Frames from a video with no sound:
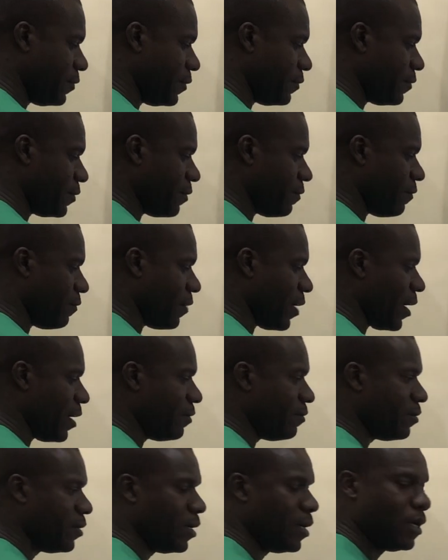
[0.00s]

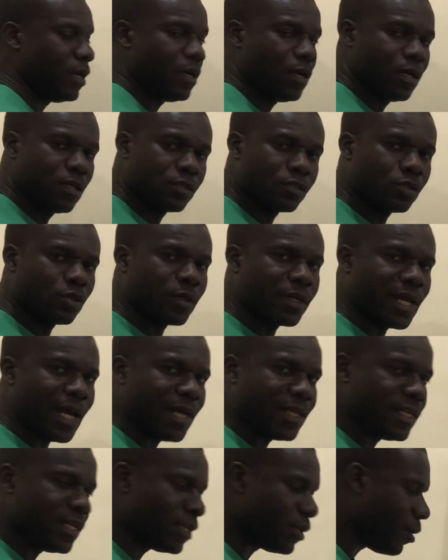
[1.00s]
55. To
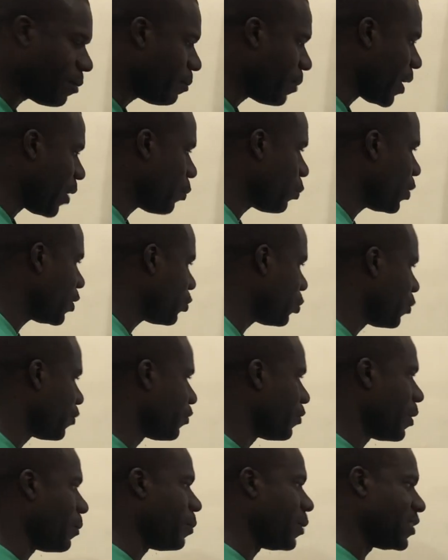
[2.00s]
get the number which we've
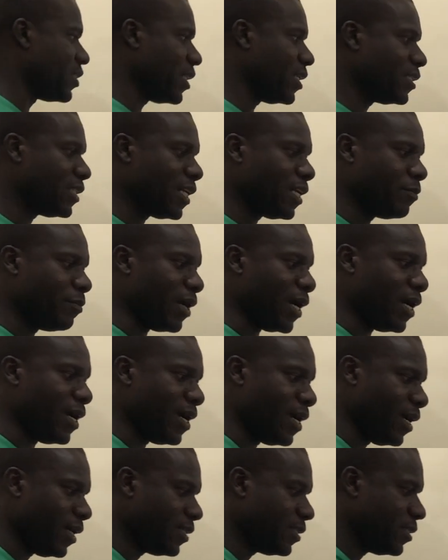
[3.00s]
represented by
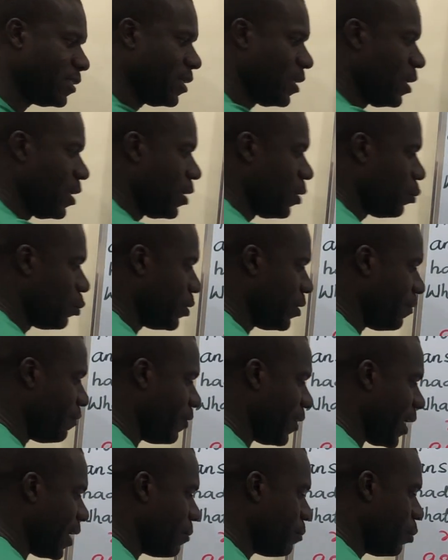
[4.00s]
x, we
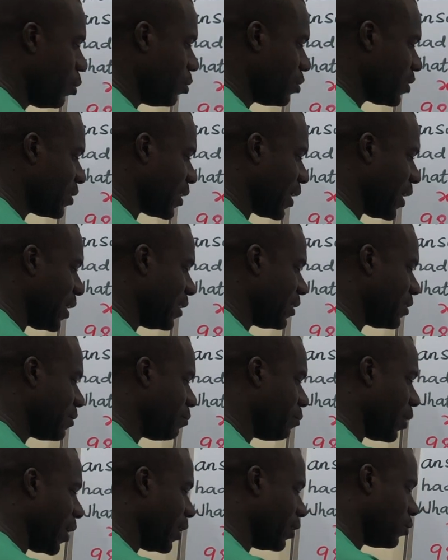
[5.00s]
divide both sides
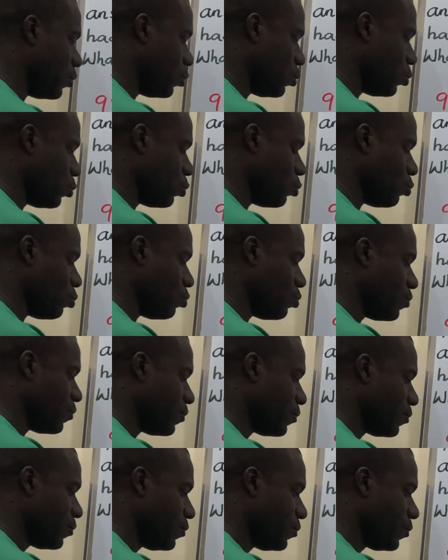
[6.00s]
by 2.
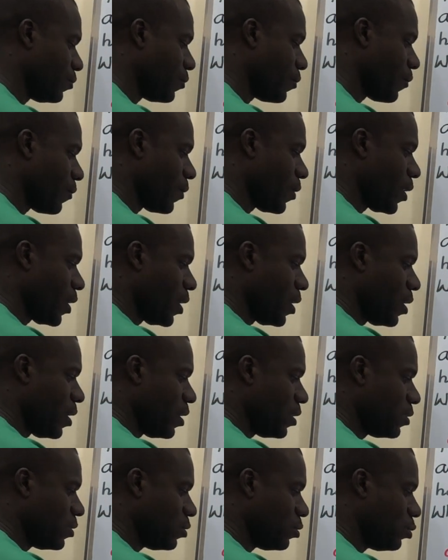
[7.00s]

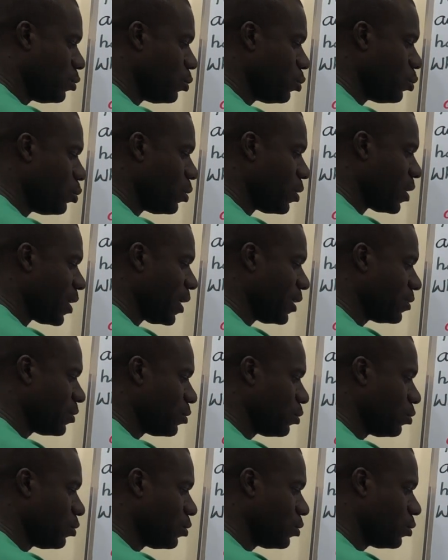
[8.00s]
2
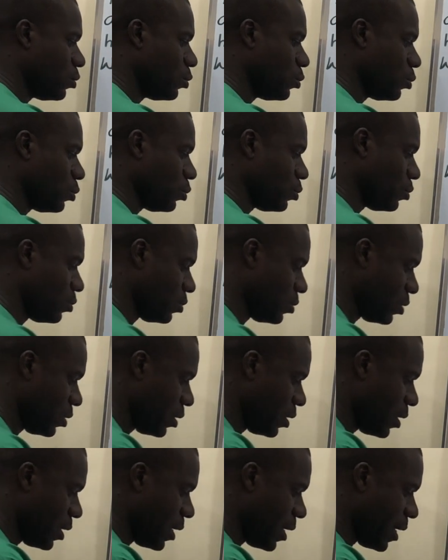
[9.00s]
cancels 2.
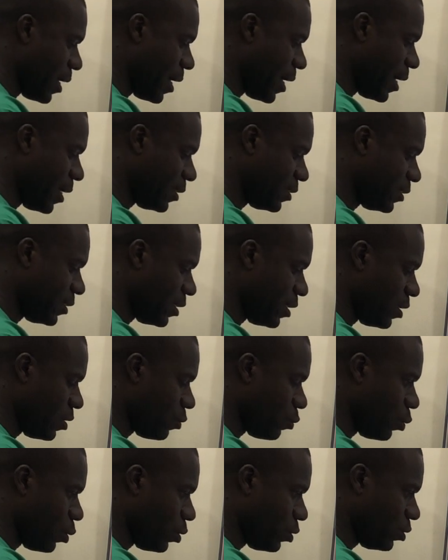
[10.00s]
X
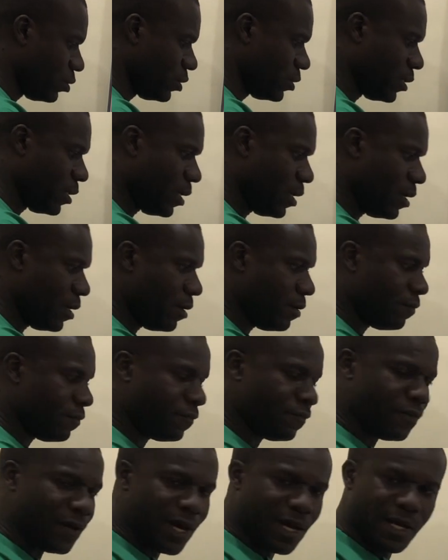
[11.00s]
equals
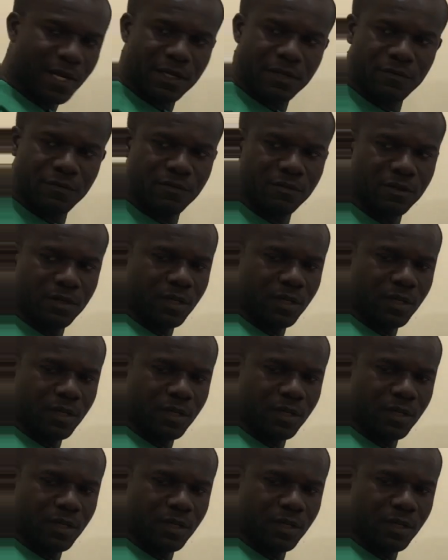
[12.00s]
5